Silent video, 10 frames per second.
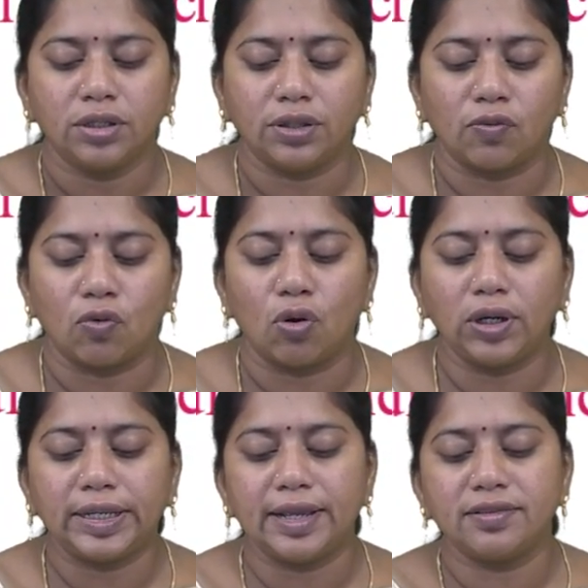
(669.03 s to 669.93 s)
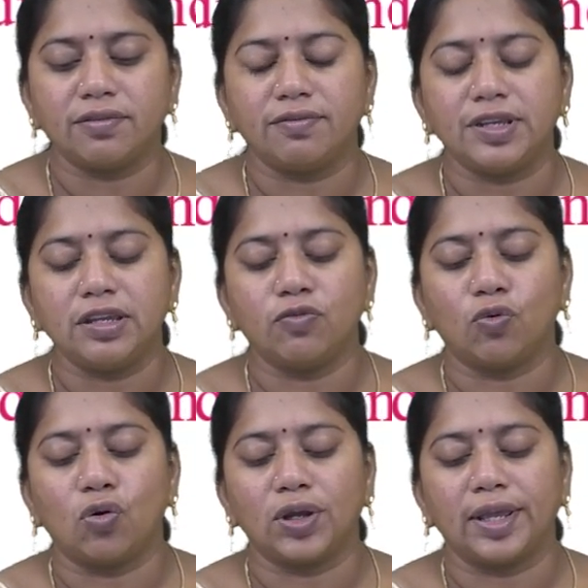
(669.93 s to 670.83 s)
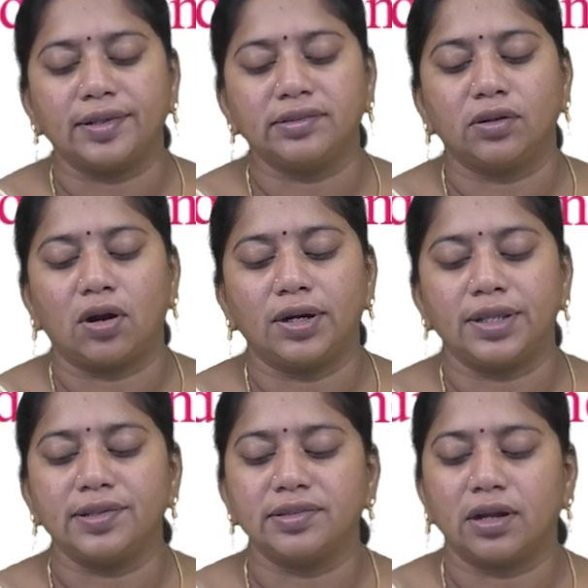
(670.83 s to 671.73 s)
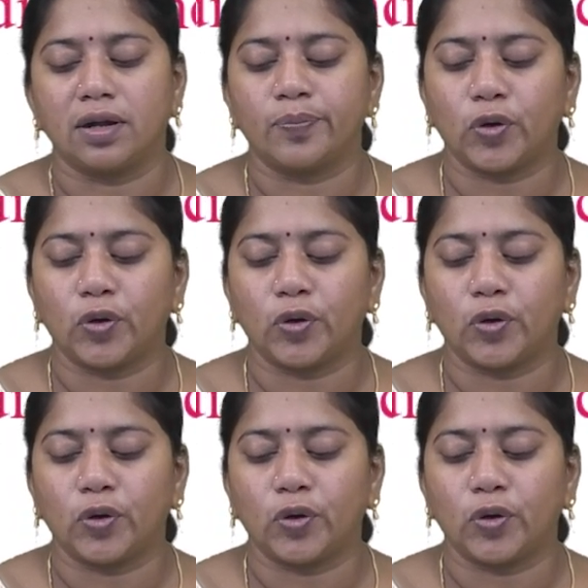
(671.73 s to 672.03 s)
the voltage V O X zero is the